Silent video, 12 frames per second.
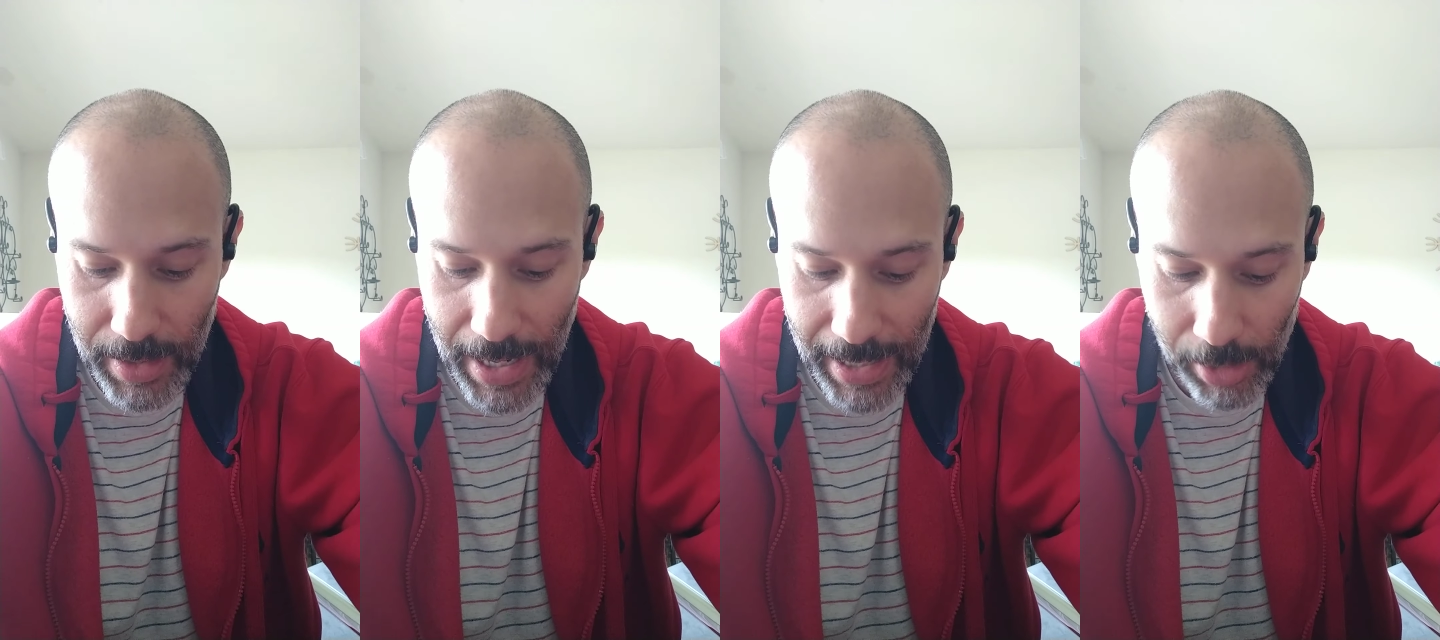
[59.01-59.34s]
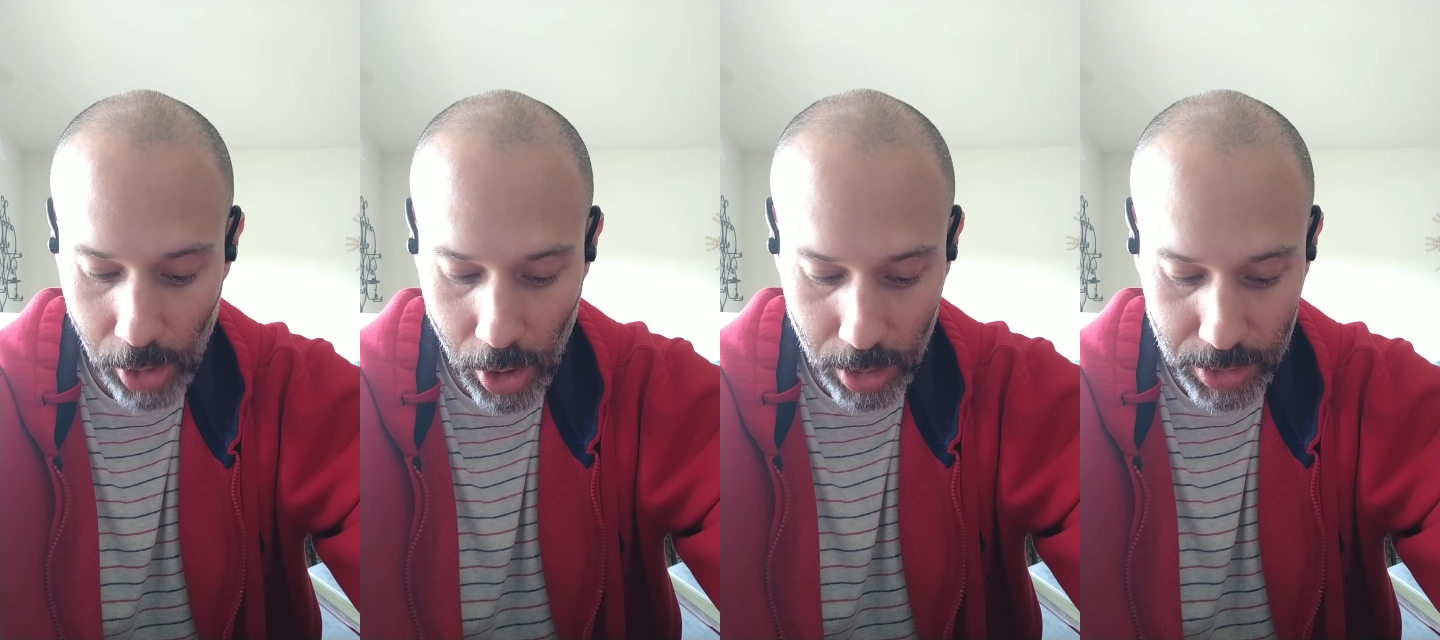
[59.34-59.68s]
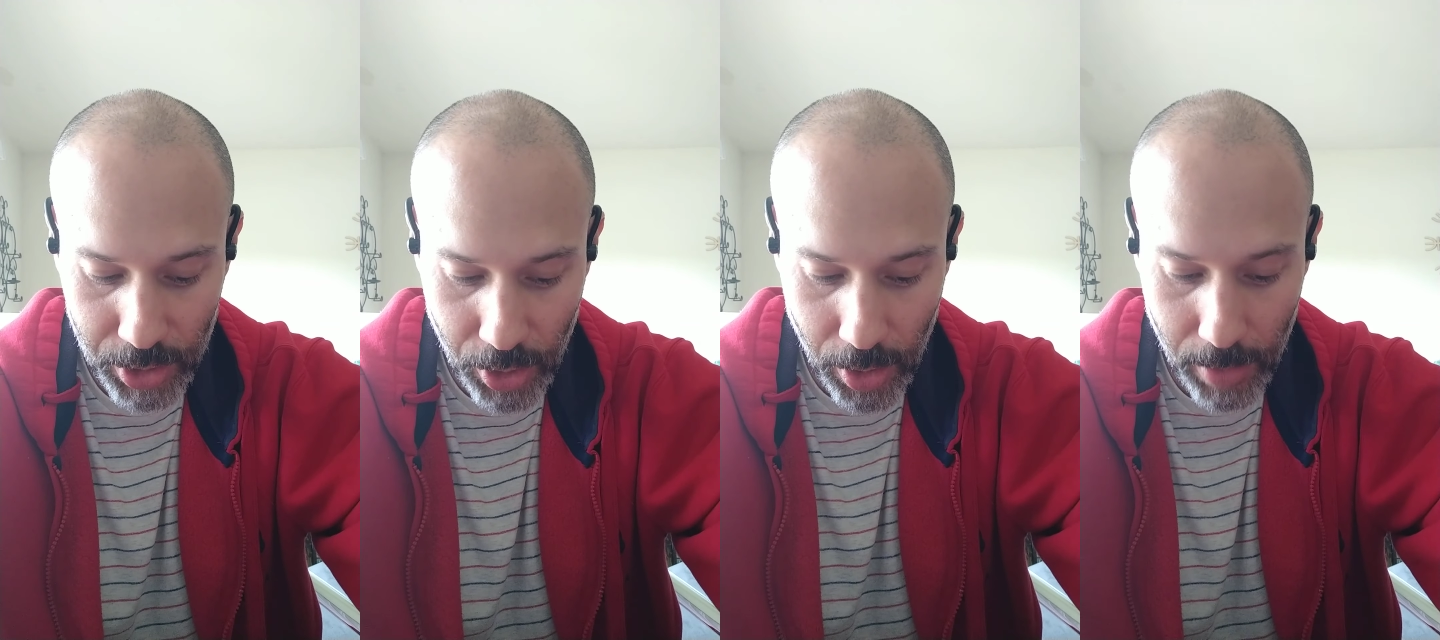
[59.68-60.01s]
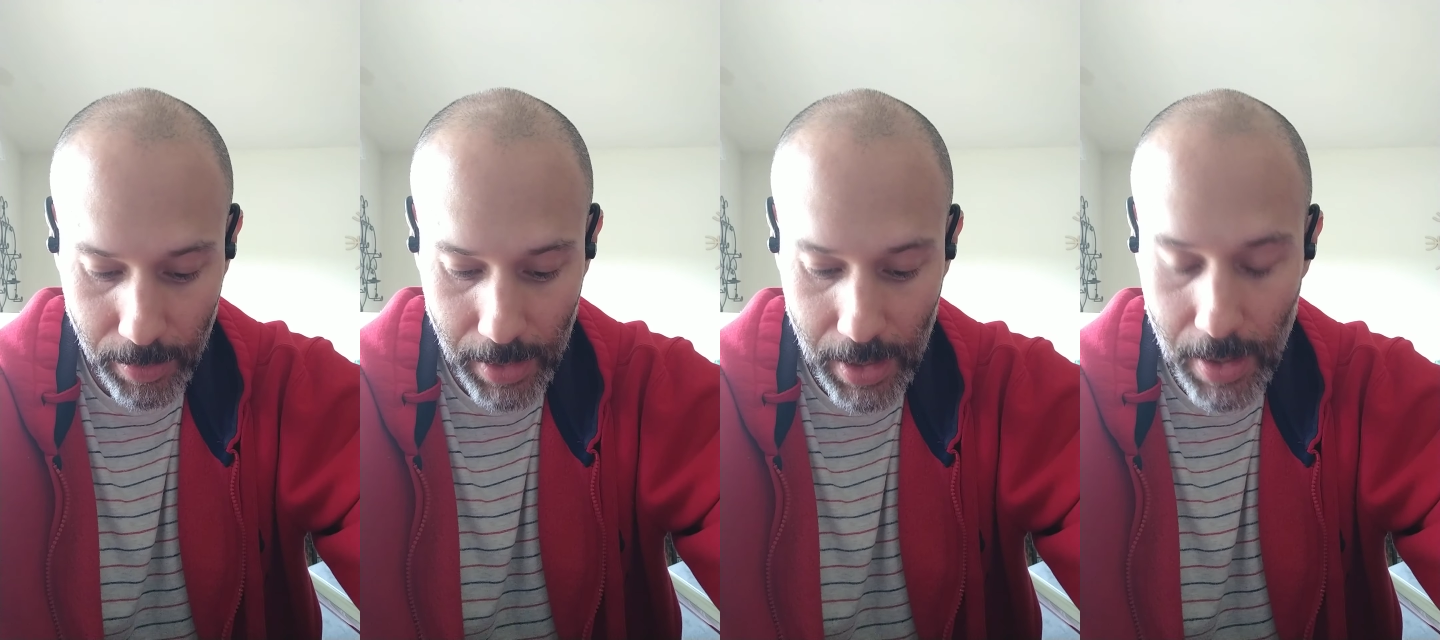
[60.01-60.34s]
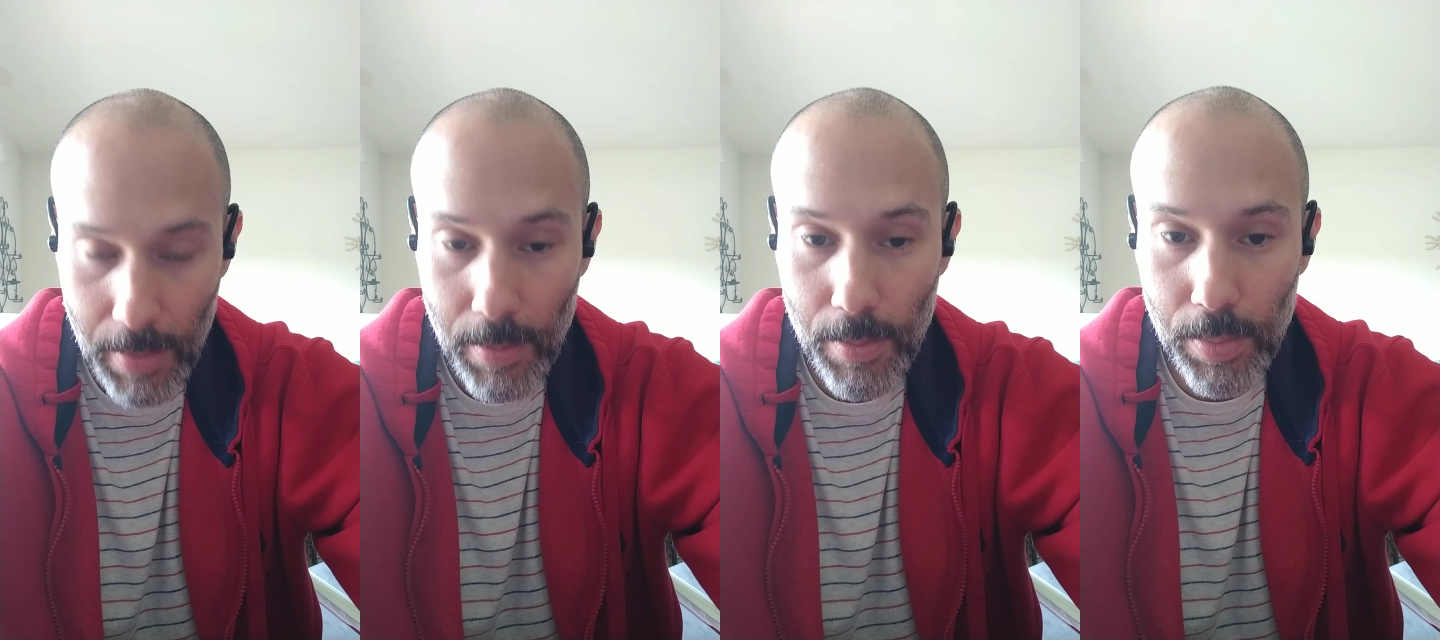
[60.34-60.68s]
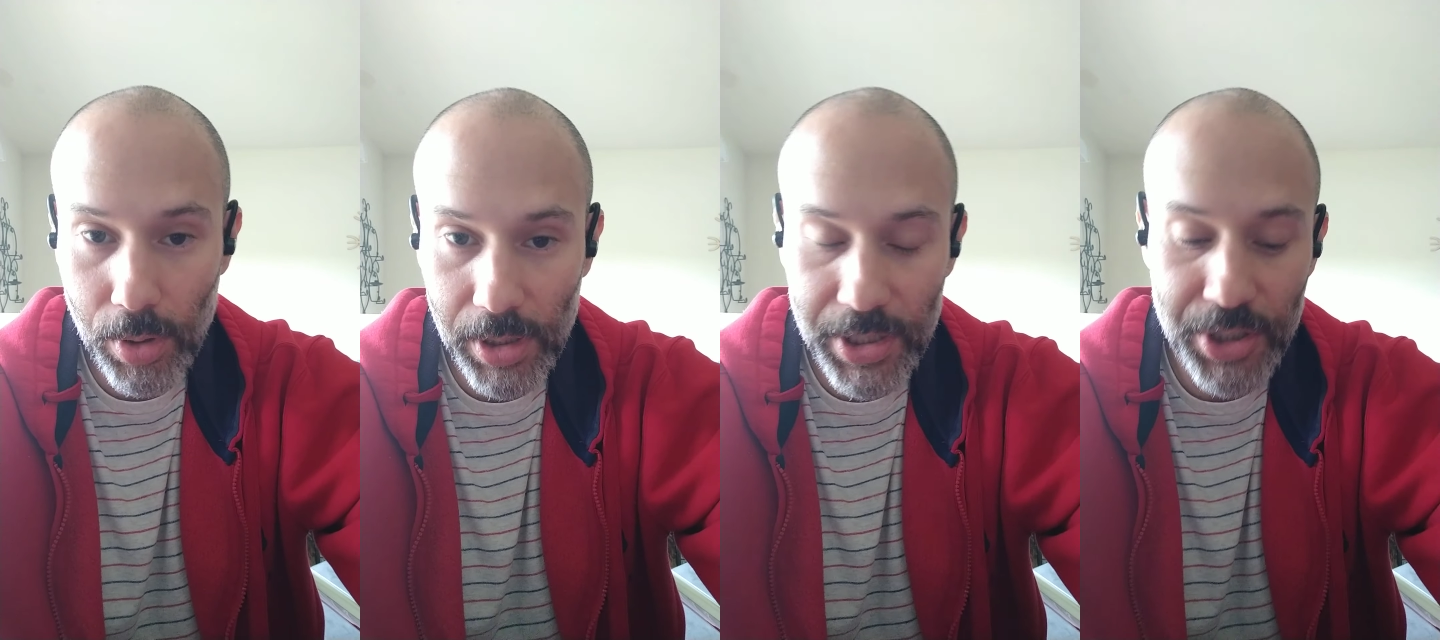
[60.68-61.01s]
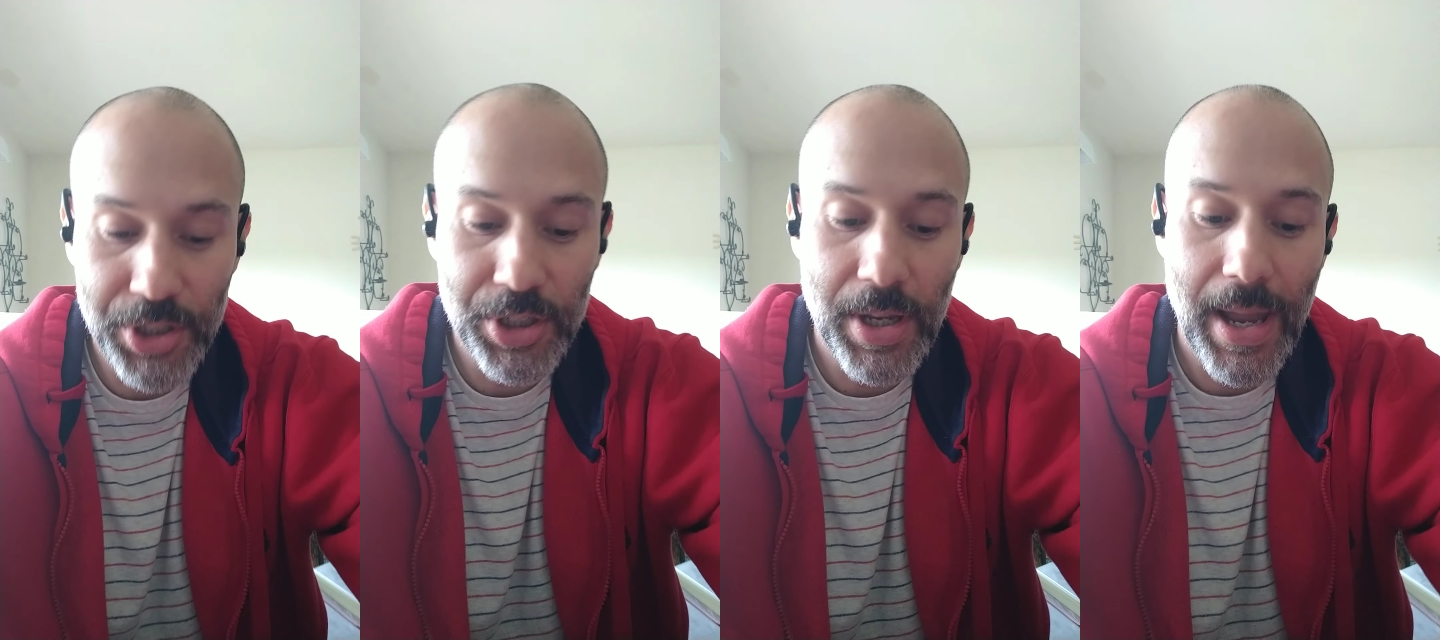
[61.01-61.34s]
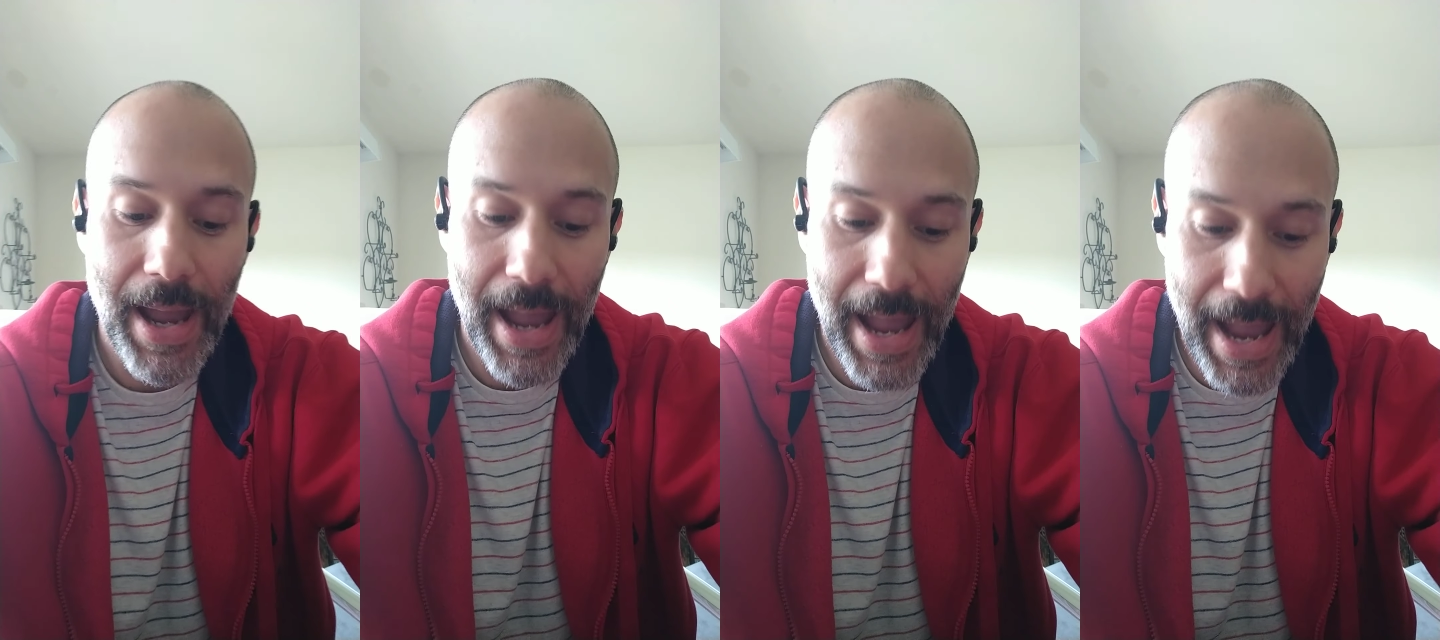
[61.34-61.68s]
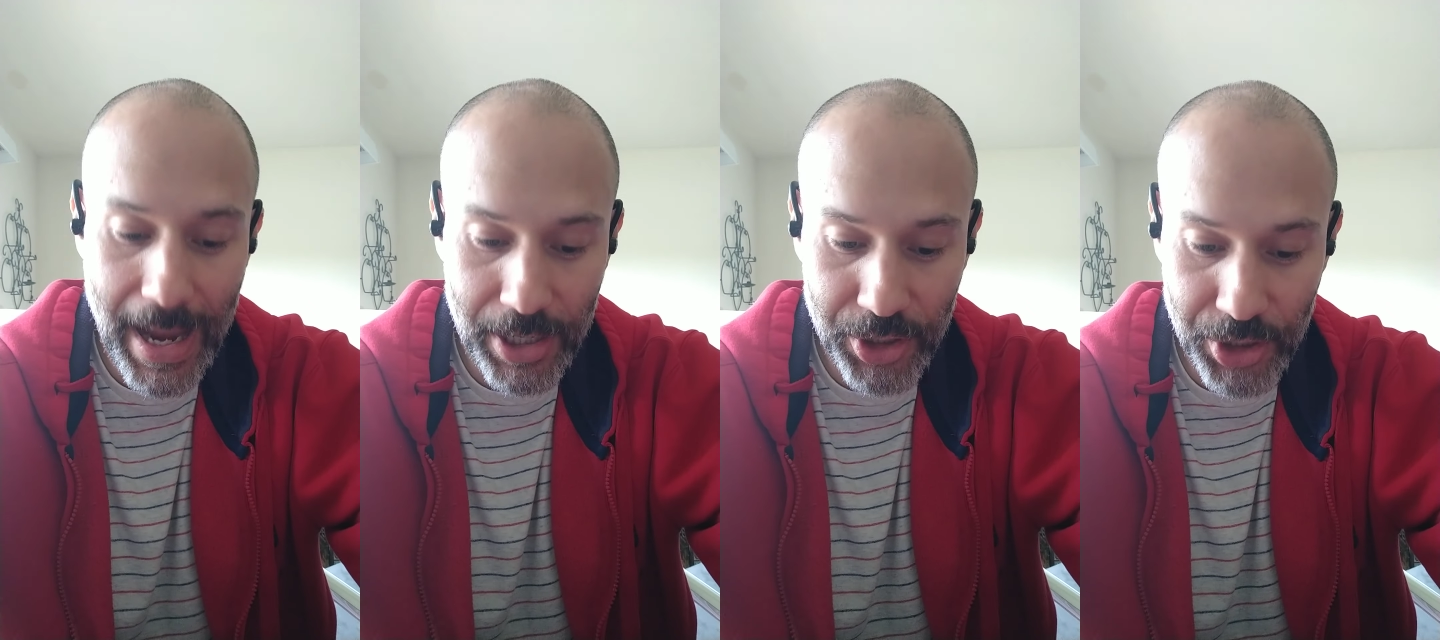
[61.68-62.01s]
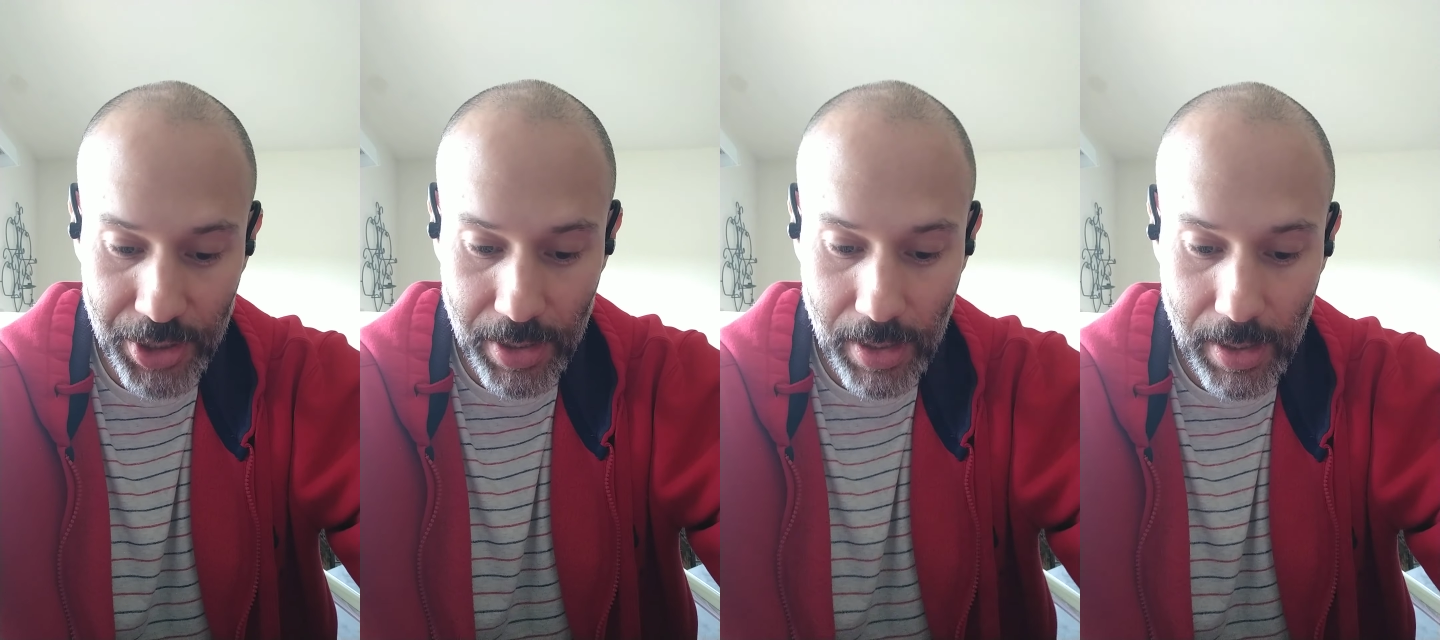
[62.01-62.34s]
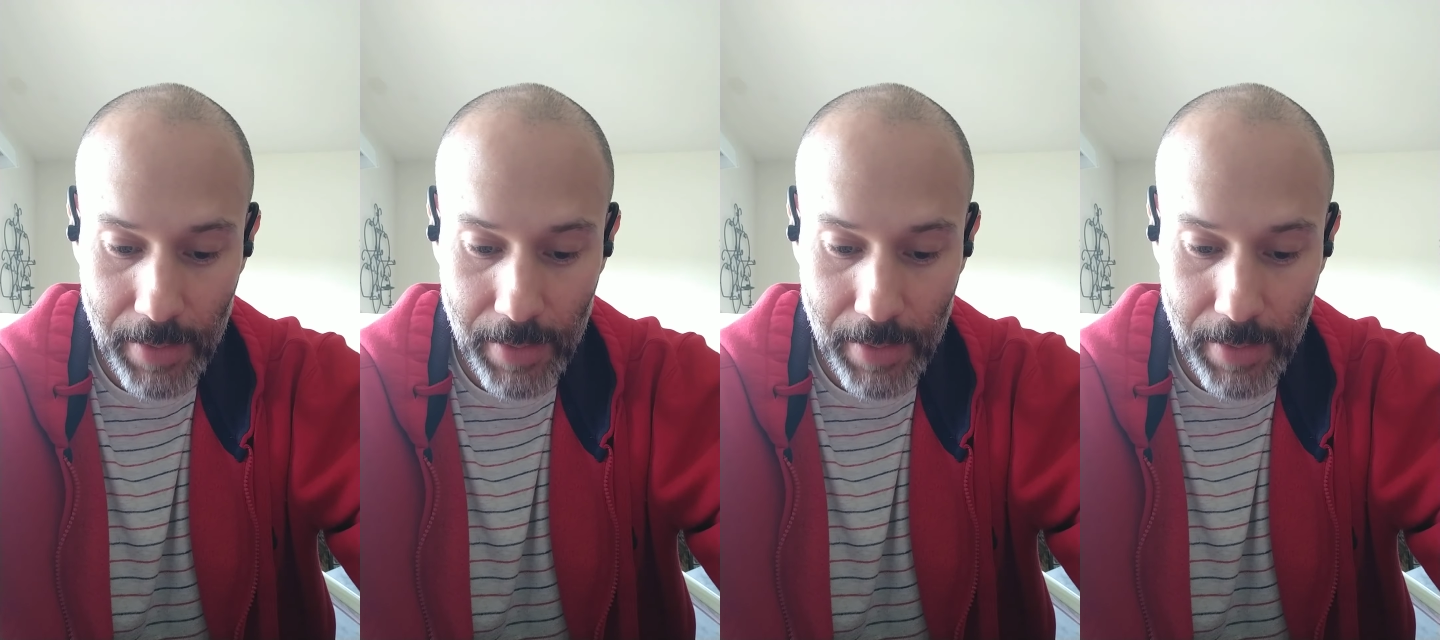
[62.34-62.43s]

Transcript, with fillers: and long term bullish action.